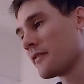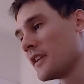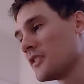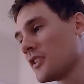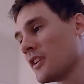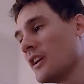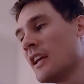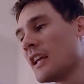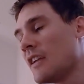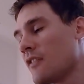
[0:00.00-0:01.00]
feature,
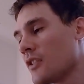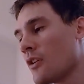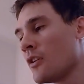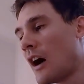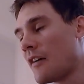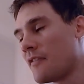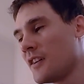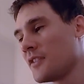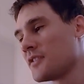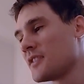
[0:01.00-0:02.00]
even though I
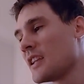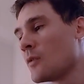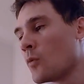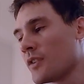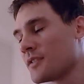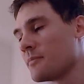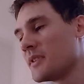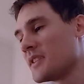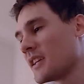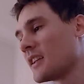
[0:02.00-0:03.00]
felt the scene wasn't
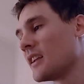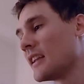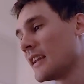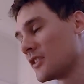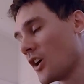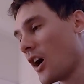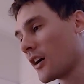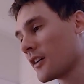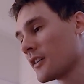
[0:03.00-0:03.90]
particularly dark.